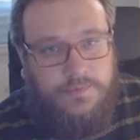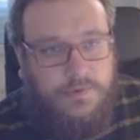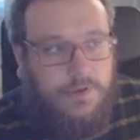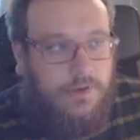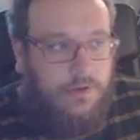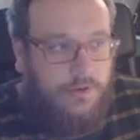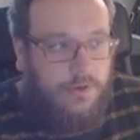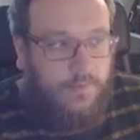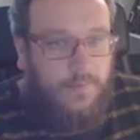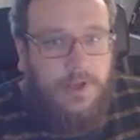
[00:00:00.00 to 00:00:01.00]
and here's the
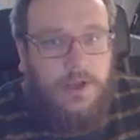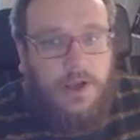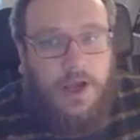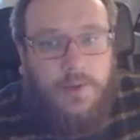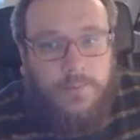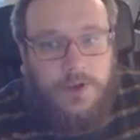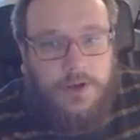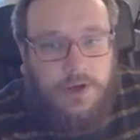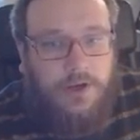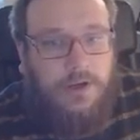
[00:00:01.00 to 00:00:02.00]
thing. I'm
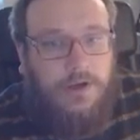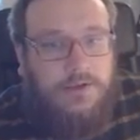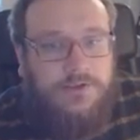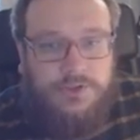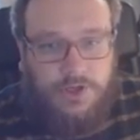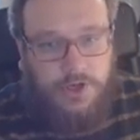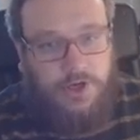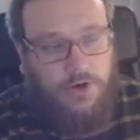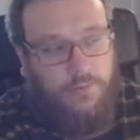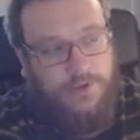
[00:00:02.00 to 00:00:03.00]
gonna design a
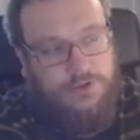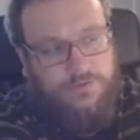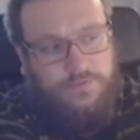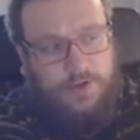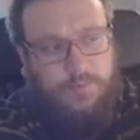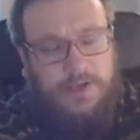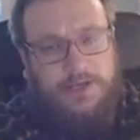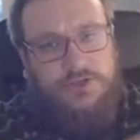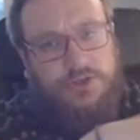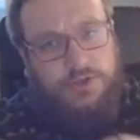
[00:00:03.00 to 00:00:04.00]
whole bunch of
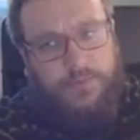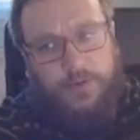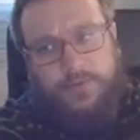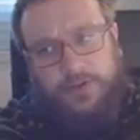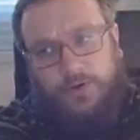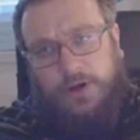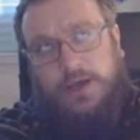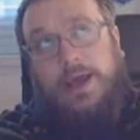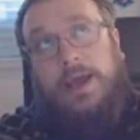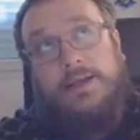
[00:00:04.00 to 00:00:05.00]
applications. At the moment, there are
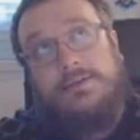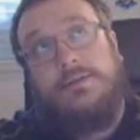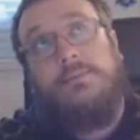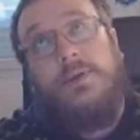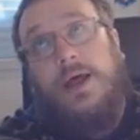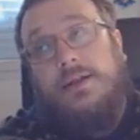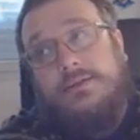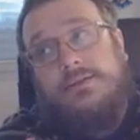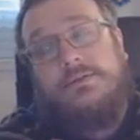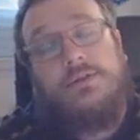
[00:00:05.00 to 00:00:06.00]
8
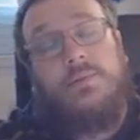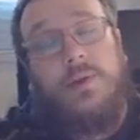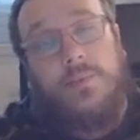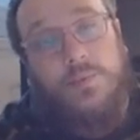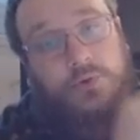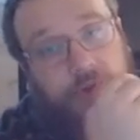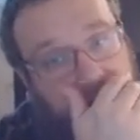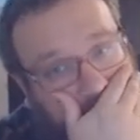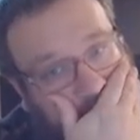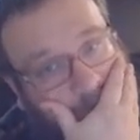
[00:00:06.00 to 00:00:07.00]
planned. There might be more than
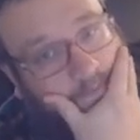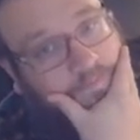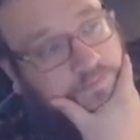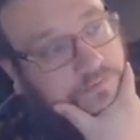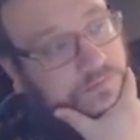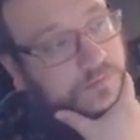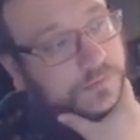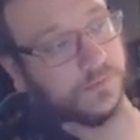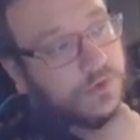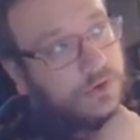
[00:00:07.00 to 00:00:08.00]
that,
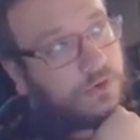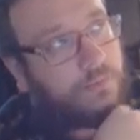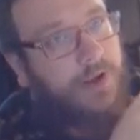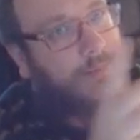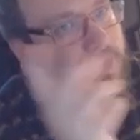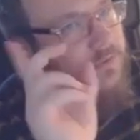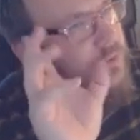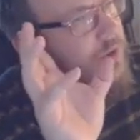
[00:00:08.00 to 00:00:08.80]
or maybe even one